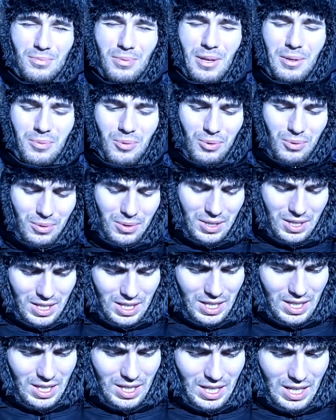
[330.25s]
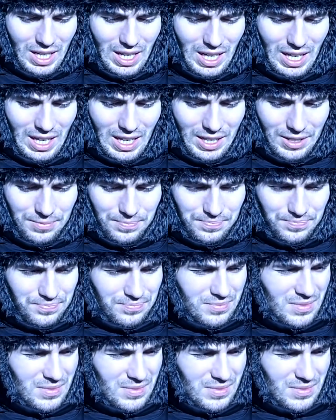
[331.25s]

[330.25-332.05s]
people. Well,